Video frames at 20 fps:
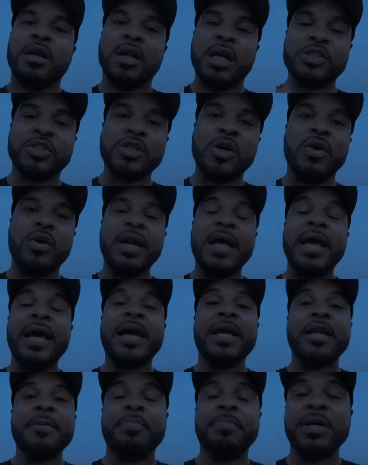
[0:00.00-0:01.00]
Let's go on
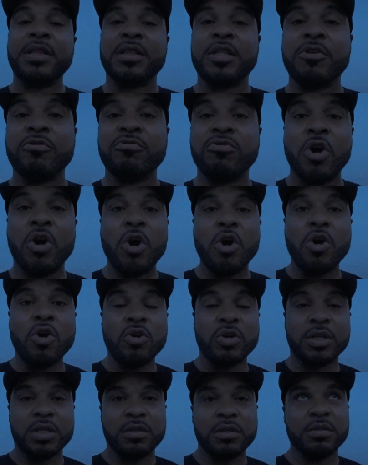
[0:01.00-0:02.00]
ahead and put the
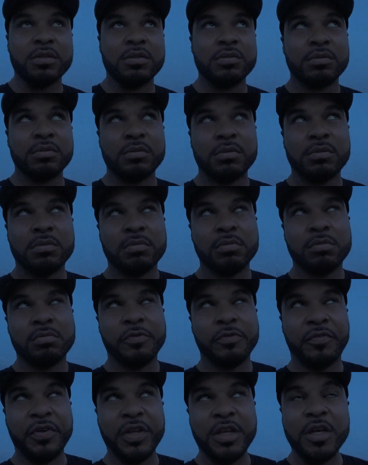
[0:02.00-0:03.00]
Rode
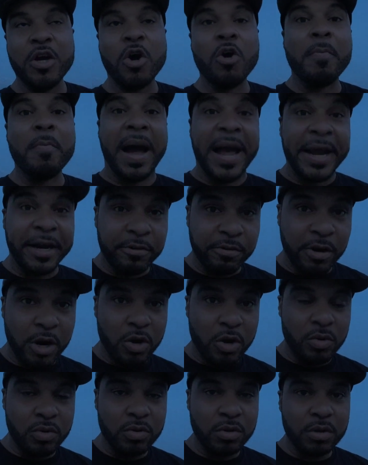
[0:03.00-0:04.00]
Video
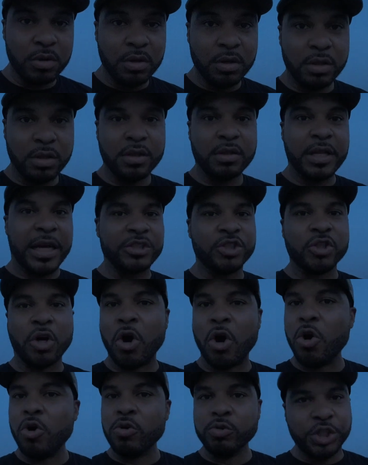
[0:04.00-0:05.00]
Micro. That's the
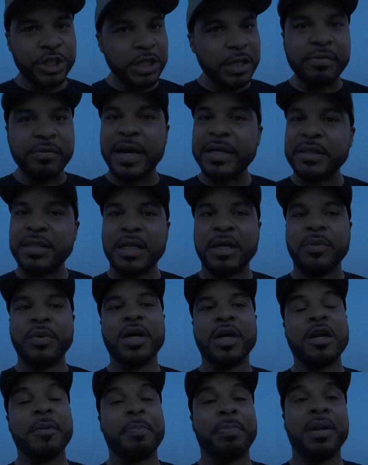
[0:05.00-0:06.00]
OG right there.
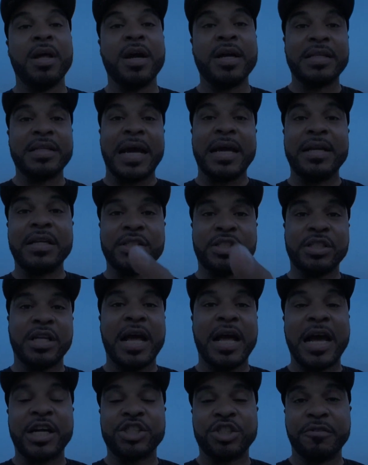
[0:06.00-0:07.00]
We're going to plug that into the
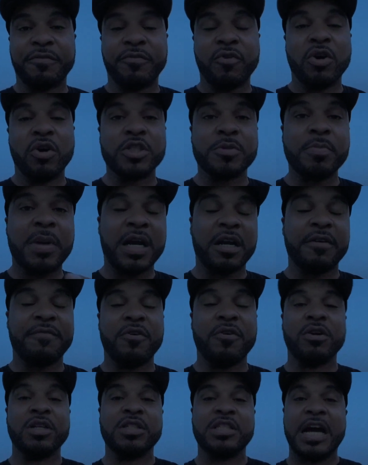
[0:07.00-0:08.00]
Action 4's
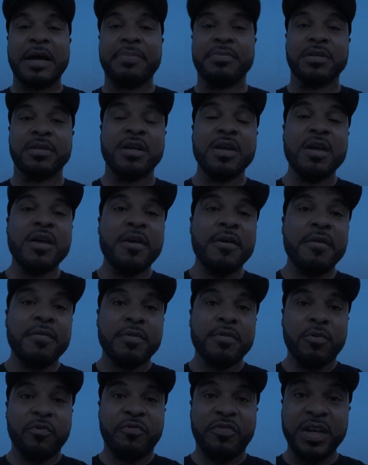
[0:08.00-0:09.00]
microphone adapter
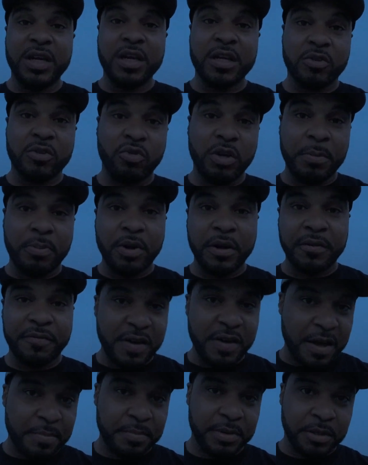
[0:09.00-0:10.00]
via
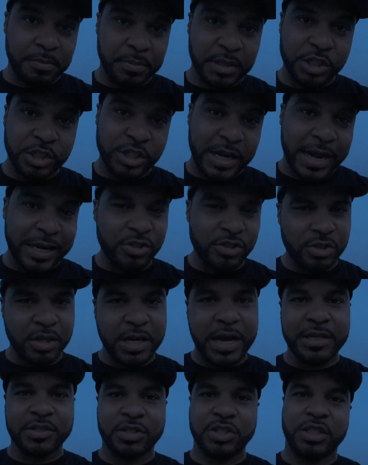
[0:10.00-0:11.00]
3.5mm jack, so you
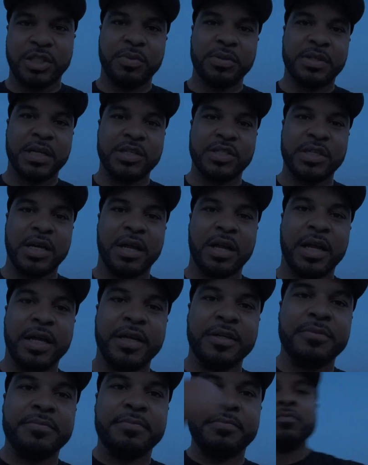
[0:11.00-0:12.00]
guys can see what that sounds like.